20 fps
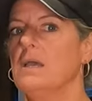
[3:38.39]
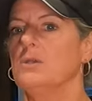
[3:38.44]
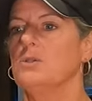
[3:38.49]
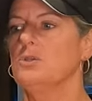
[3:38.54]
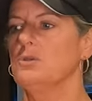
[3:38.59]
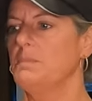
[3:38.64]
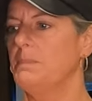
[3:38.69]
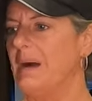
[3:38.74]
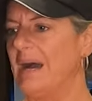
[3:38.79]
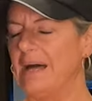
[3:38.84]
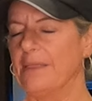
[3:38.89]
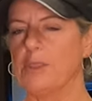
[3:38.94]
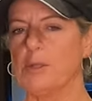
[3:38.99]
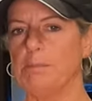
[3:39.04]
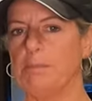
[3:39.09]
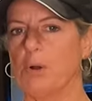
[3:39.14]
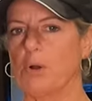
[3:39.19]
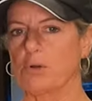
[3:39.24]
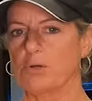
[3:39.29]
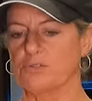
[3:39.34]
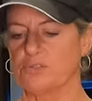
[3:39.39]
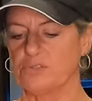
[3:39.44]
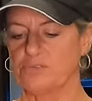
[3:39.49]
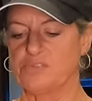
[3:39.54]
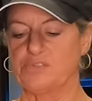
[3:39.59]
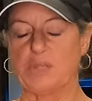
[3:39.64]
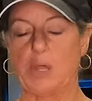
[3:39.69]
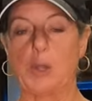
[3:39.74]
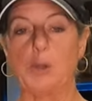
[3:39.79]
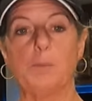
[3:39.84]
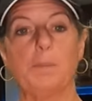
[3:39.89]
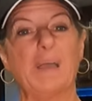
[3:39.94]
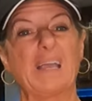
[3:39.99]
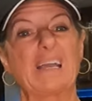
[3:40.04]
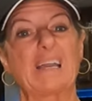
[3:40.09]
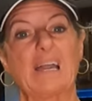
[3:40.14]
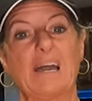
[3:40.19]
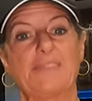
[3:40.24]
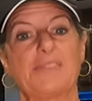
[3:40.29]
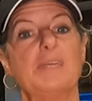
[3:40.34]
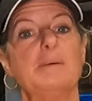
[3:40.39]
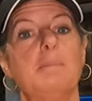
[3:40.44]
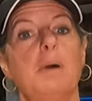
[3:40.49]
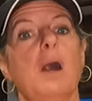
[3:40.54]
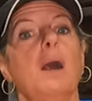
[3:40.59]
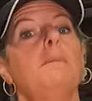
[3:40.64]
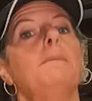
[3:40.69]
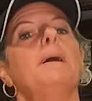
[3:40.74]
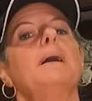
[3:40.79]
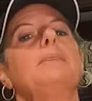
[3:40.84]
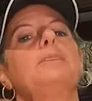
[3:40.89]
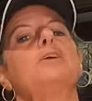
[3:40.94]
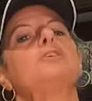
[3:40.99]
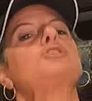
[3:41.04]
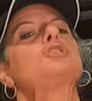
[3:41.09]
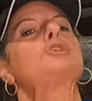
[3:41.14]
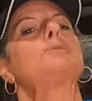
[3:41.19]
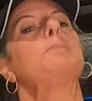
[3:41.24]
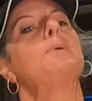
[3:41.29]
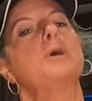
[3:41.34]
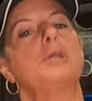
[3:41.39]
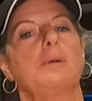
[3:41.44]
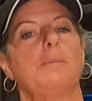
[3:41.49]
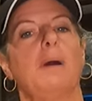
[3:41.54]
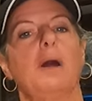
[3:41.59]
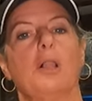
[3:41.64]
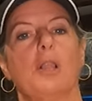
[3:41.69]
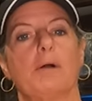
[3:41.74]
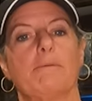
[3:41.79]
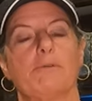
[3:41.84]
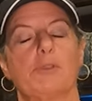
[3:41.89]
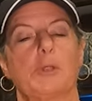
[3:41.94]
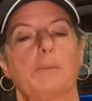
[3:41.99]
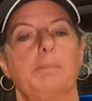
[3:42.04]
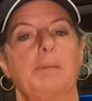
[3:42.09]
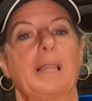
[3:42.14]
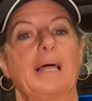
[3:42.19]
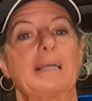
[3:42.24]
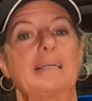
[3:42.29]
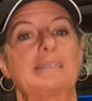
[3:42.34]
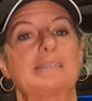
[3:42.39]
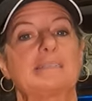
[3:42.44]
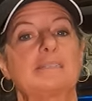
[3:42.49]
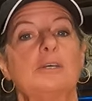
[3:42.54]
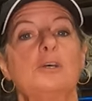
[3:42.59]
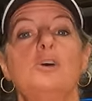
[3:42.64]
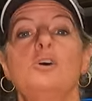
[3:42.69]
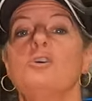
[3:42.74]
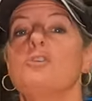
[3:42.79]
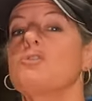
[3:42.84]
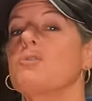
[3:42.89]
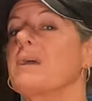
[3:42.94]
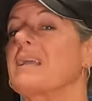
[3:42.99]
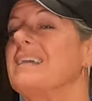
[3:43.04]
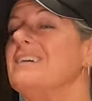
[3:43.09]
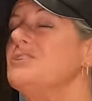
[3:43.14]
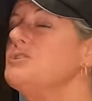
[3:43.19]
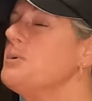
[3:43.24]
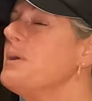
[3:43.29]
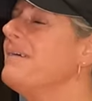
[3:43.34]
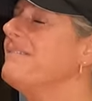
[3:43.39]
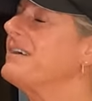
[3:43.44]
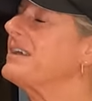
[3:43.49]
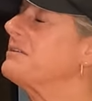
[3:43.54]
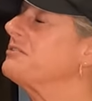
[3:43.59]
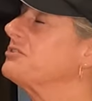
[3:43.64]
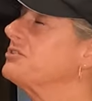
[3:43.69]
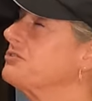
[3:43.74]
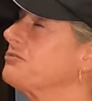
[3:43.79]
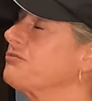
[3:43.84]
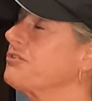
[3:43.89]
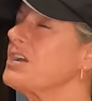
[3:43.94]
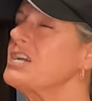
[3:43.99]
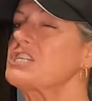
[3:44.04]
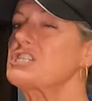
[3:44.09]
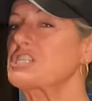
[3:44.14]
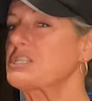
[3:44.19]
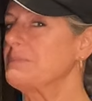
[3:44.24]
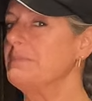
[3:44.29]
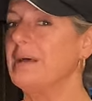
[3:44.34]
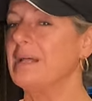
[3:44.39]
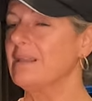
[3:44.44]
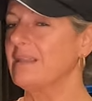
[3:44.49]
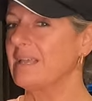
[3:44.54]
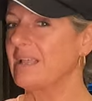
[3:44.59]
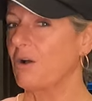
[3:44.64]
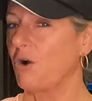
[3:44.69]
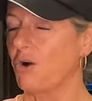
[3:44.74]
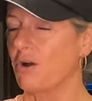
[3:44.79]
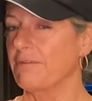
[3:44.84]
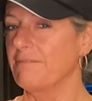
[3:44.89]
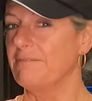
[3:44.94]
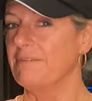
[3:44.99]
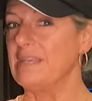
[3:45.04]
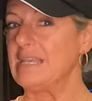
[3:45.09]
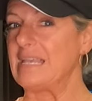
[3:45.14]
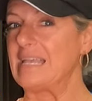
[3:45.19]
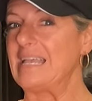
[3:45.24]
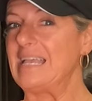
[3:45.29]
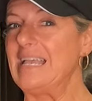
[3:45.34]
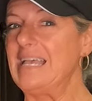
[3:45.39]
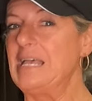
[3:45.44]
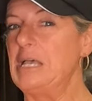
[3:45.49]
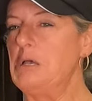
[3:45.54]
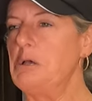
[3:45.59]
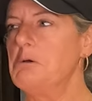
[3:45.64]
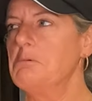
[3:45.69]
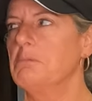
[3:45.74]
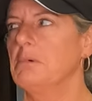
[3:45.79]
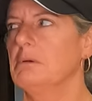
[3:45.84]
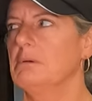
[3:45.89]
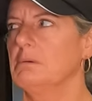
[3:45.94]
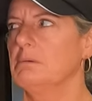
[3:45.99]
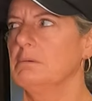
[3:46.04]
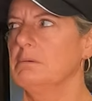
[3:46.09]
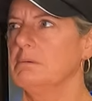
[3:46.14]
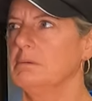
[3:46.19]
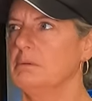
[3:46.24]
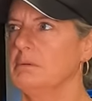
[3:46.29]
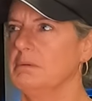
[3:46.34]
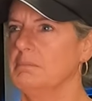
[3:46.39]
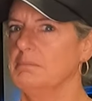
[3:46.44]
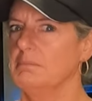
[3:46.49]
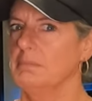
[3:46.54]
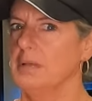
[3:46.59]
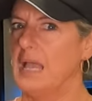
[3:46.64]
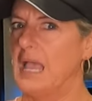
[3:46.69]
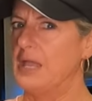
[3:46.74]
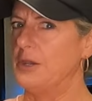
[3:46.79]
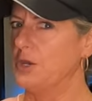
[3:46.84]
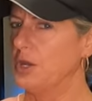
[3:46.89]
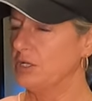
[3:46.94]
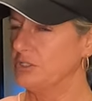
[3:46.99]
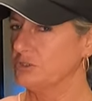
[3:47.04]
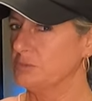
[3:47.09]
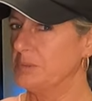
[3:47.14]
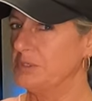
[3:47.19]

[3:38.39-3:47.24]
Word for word: You buy the bars of soap and cut them up and then you put them all over the place. So I guess you have a fresh smelling RV and not